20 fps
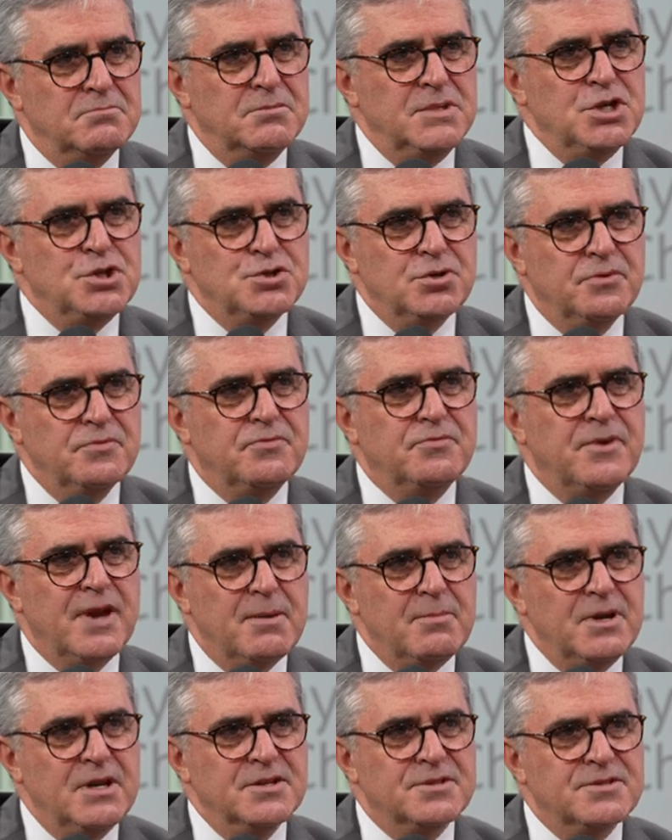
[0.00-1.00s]
mission
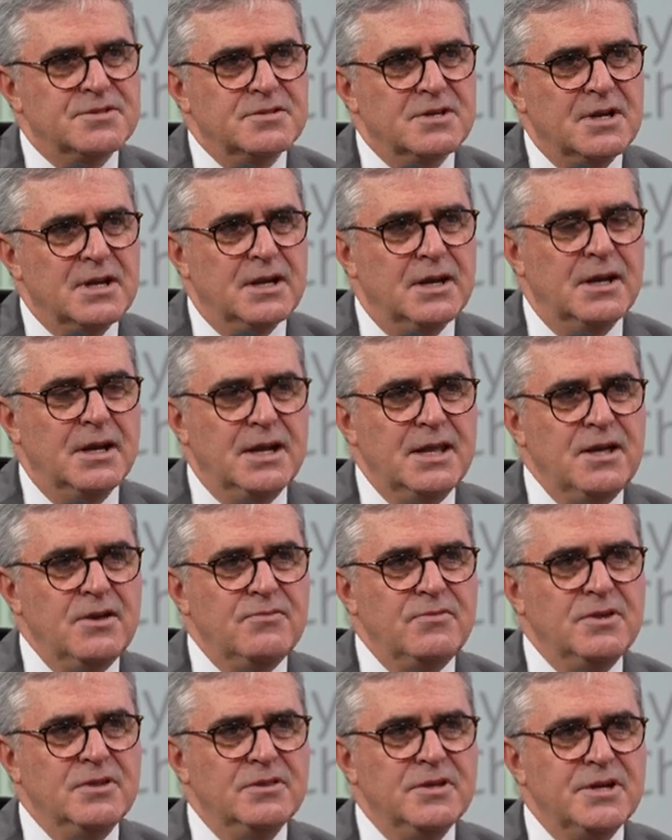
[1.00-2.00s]
families
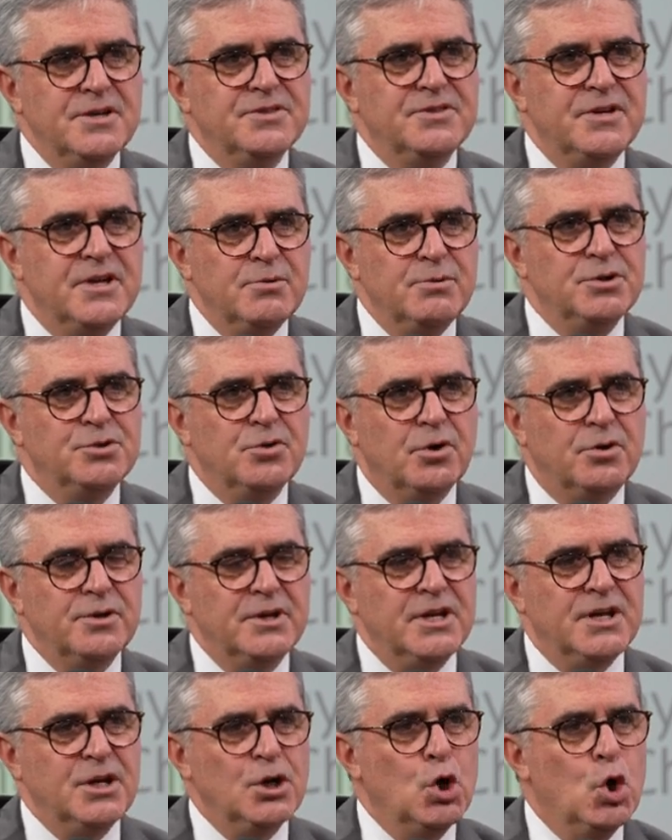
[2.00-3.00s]
leaving their
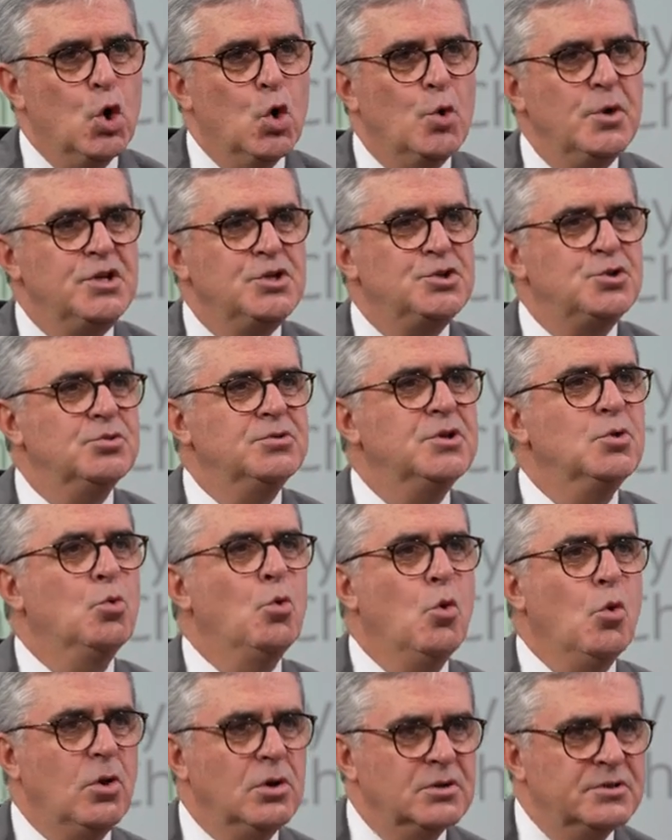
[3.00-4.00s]
territory and going to the
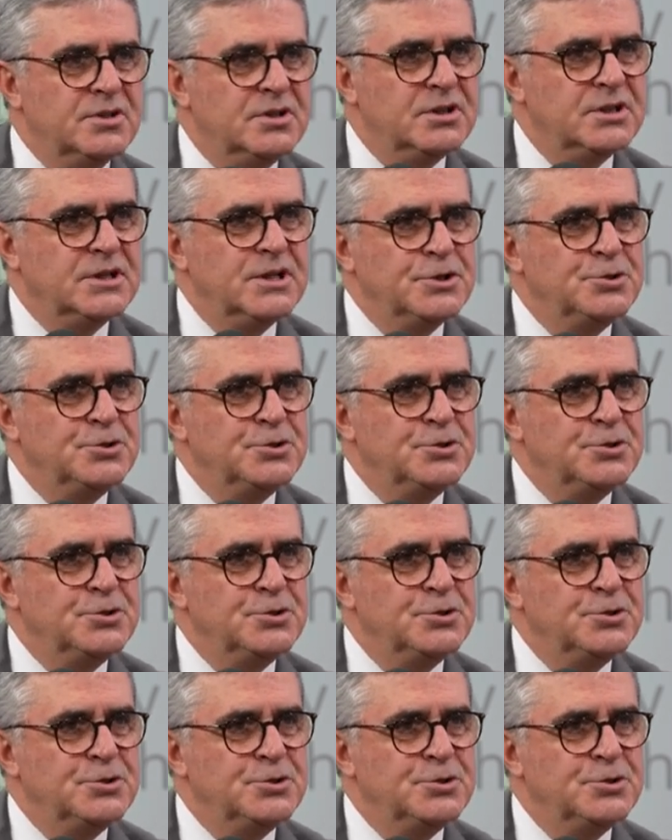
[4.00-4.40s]
world